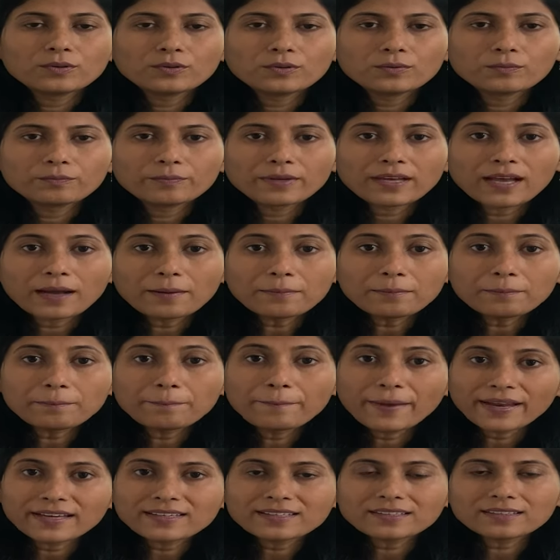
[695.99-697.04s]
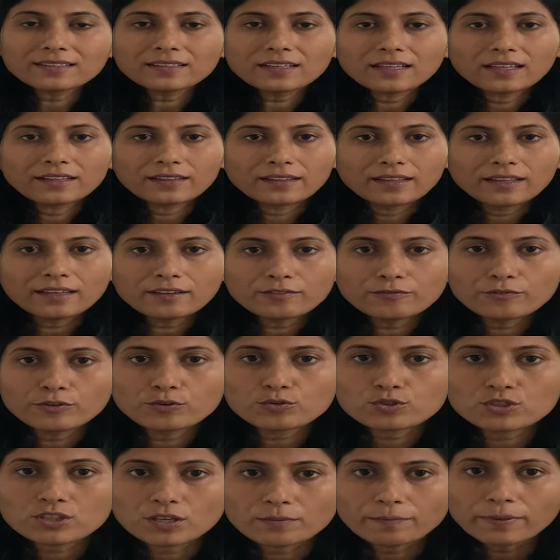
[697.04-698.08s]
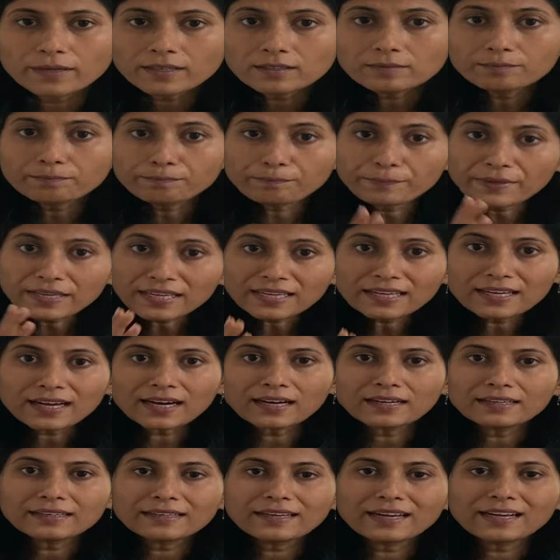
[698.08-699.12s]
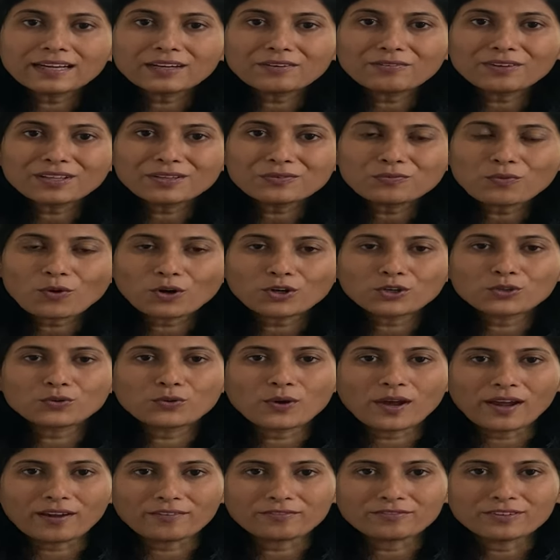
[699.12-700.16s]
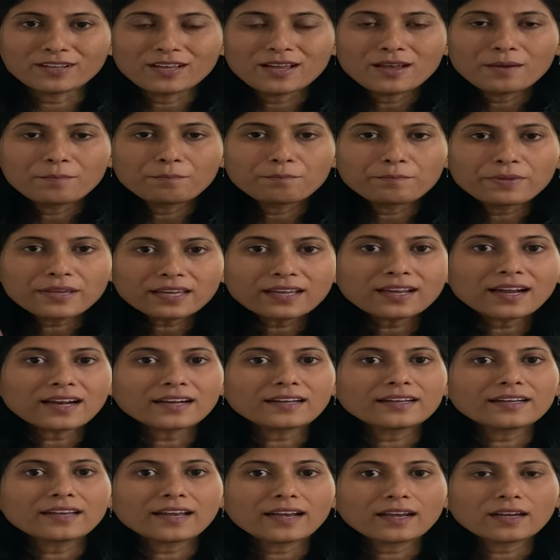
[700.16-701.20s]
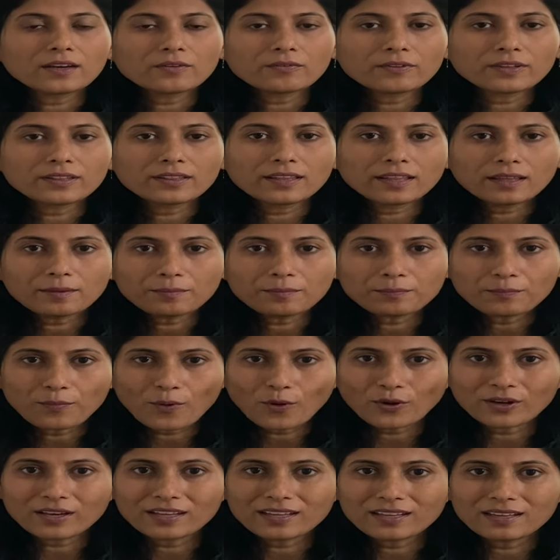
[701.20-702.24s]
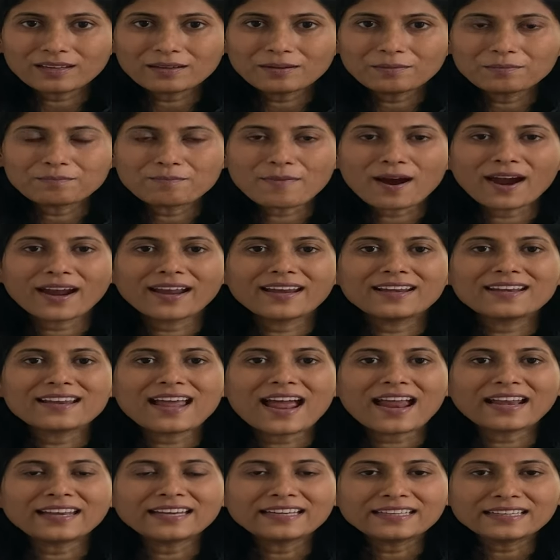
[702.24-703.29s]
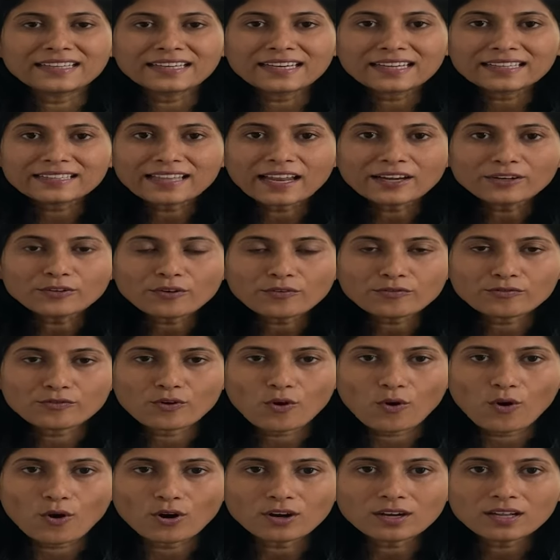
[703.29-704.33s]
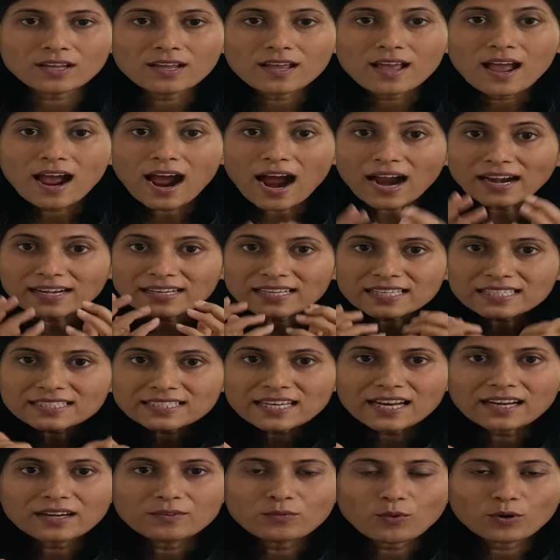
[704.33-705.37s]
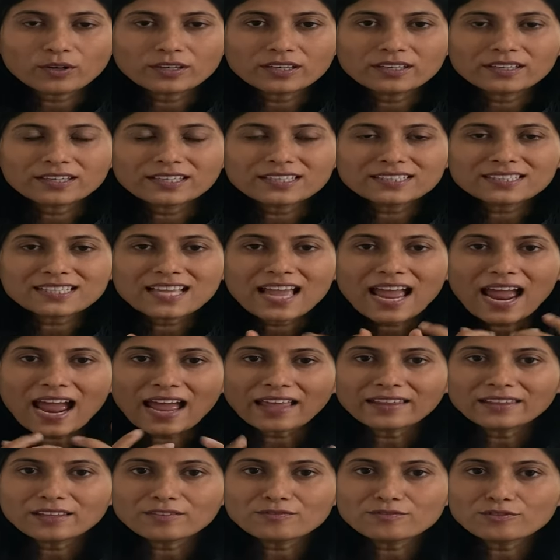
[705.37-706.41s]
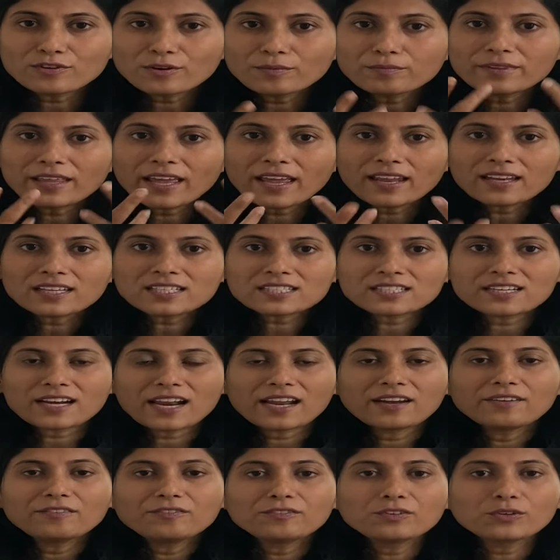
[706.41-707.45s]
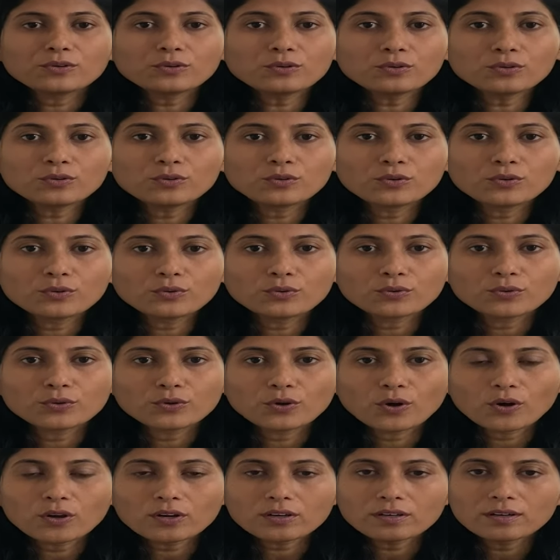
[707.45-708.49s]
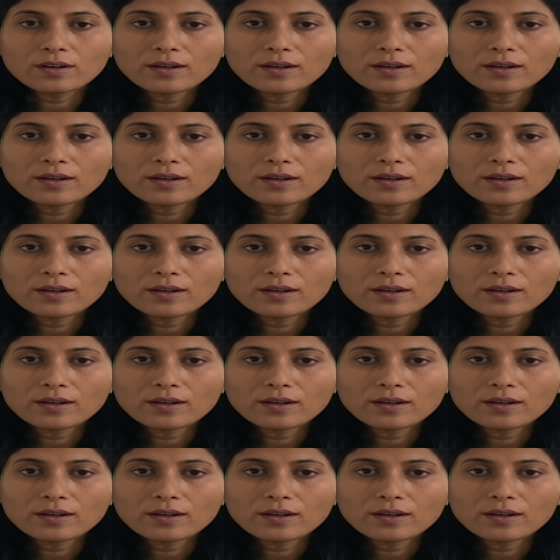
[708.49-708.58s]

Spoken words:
become better in the future. But be content with what you have. Be content with the body, mind and intellect that you have got. Understand what it is and then from there strive to do your